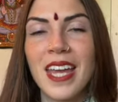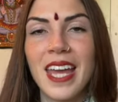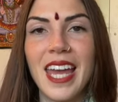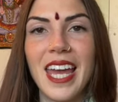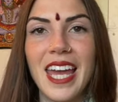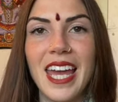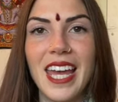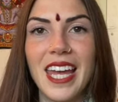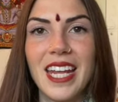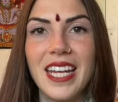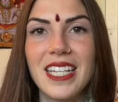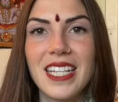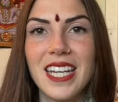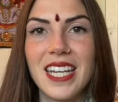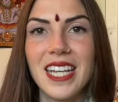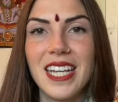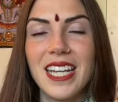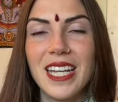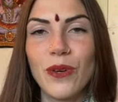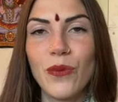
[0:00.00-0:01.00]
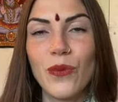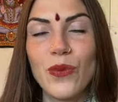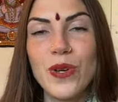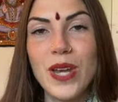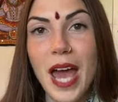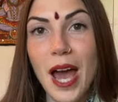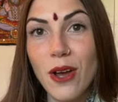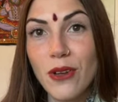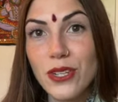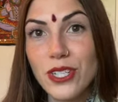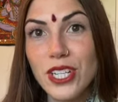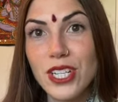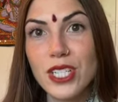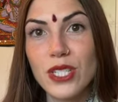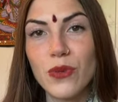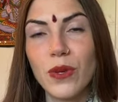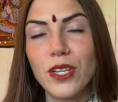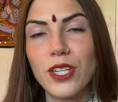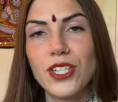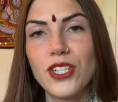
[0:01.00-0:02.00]
And now she
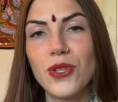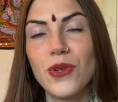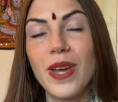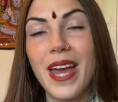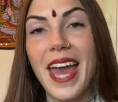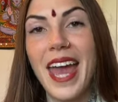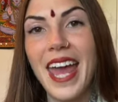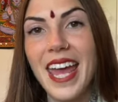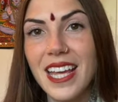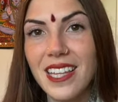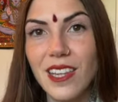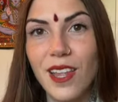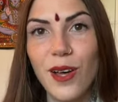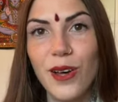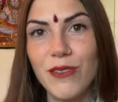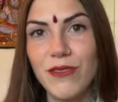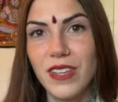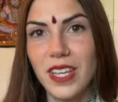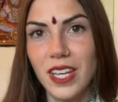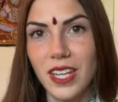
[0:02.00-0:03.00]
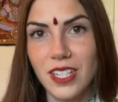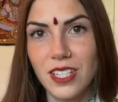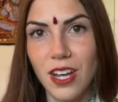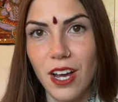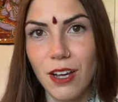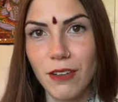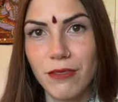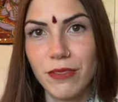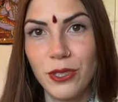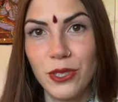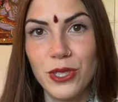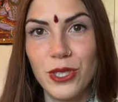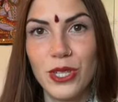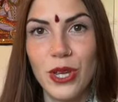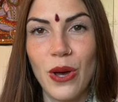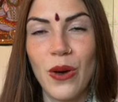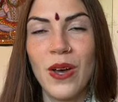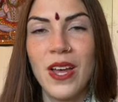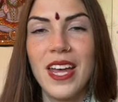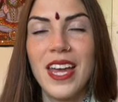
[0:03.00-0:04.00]
switched to Halo vegan dog food.
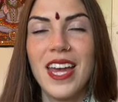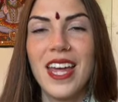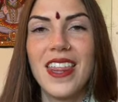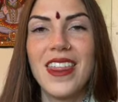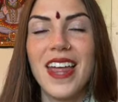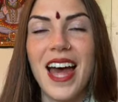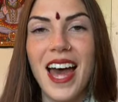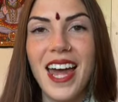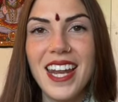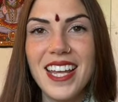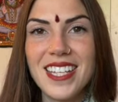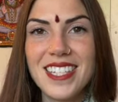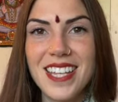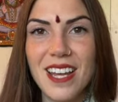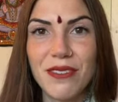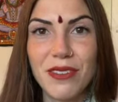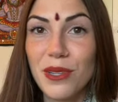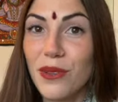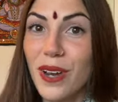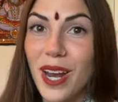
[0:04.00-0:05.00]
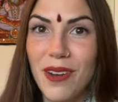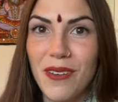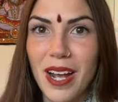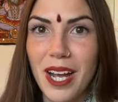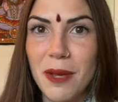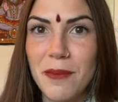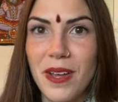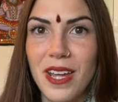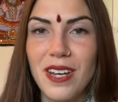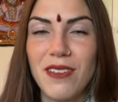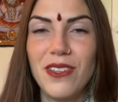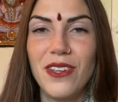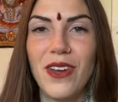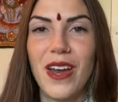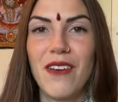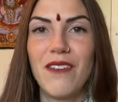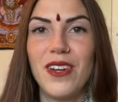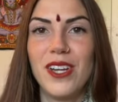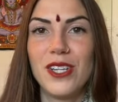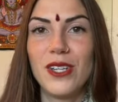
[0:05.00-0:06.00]
So that is definitely what I recommend if you
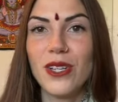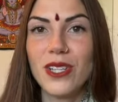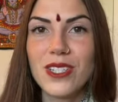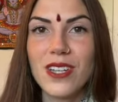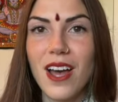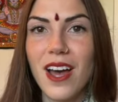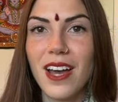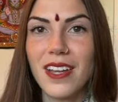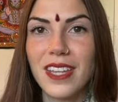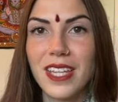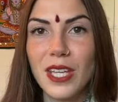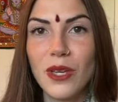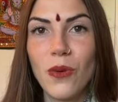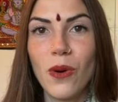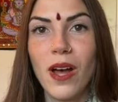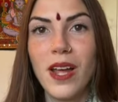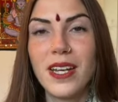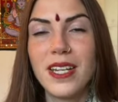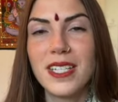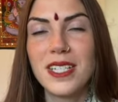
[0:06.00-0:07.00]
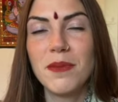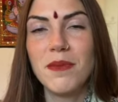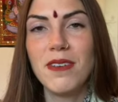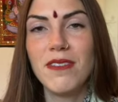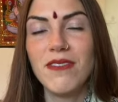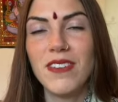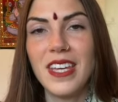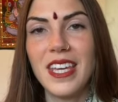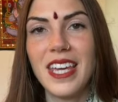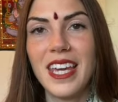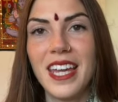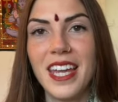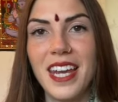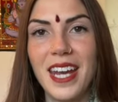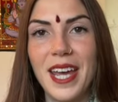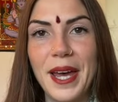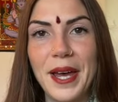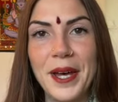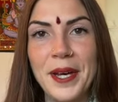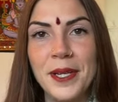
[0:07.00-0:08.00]
have an adult dog that you want to be vegan.
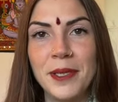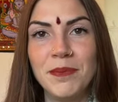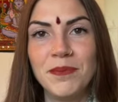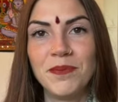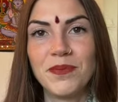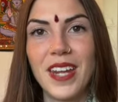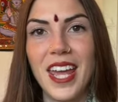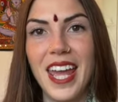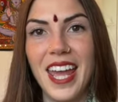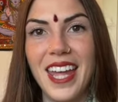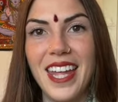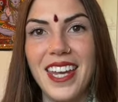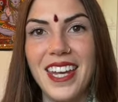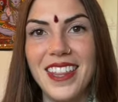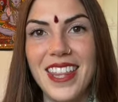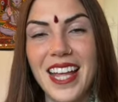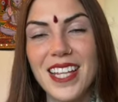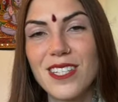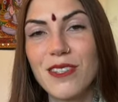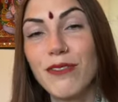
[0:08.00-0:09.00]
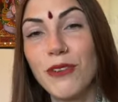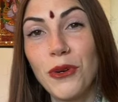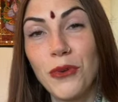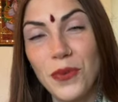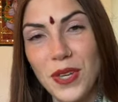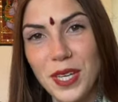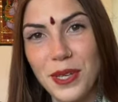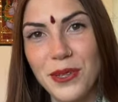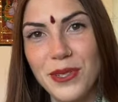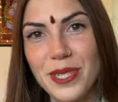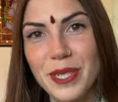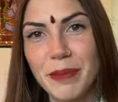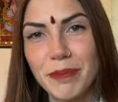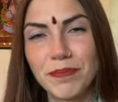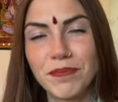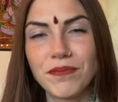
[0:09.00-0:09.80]
Um, and that's the food we use.